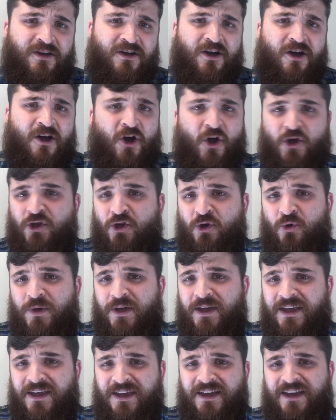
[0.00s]

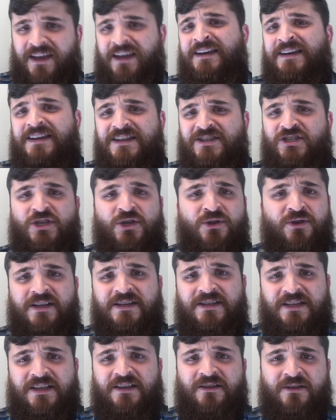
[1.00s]
arguing and
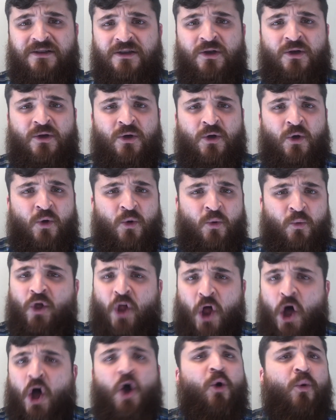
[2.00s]
disunity will
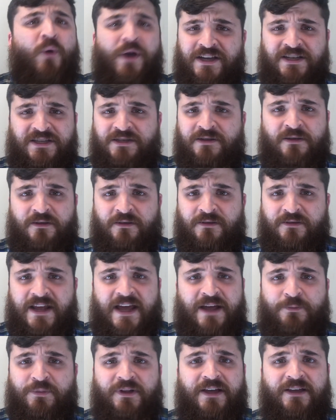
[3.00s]
always
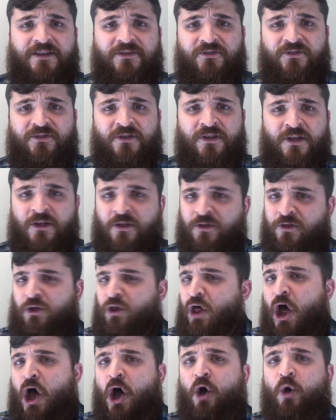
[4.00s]
take place.
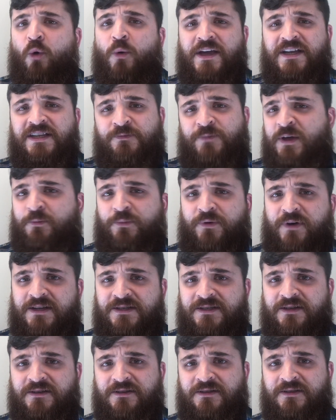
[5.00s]
They'll always be
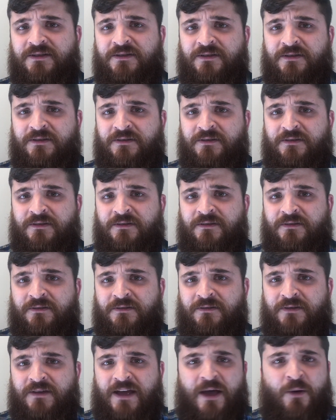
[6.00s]
present.
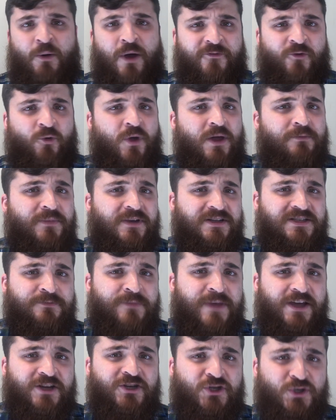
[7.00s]
However, we must
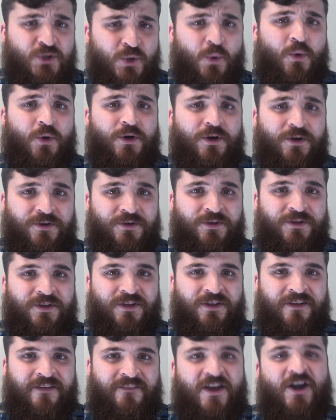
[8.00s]
make sure
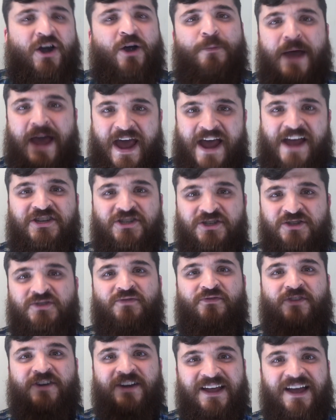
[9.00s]
that our passions
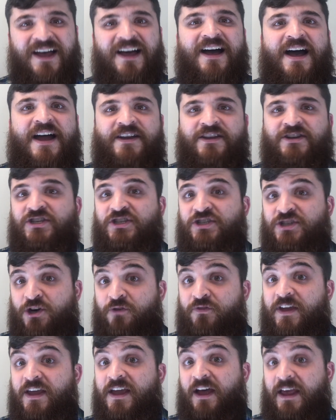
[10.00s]
for God and
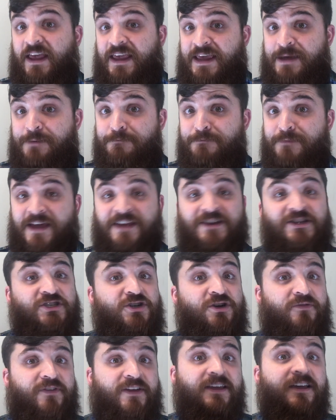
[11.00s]
serving Him and
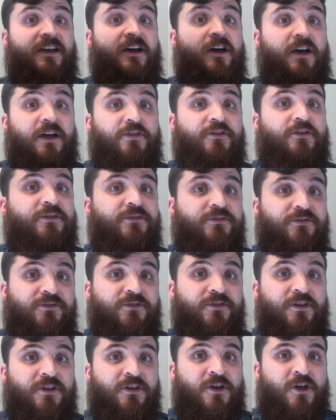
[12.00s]
serving others
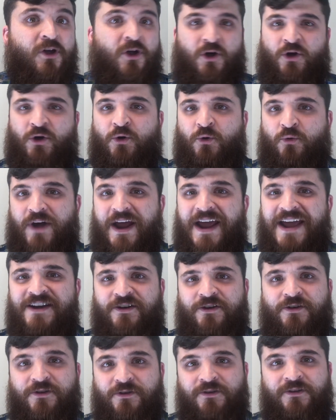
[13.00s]
are
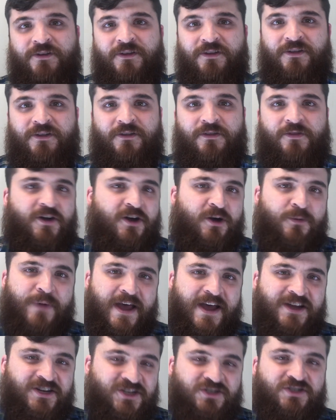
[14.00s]
greater than our
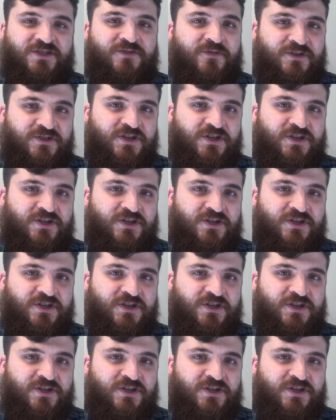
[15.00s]
passions for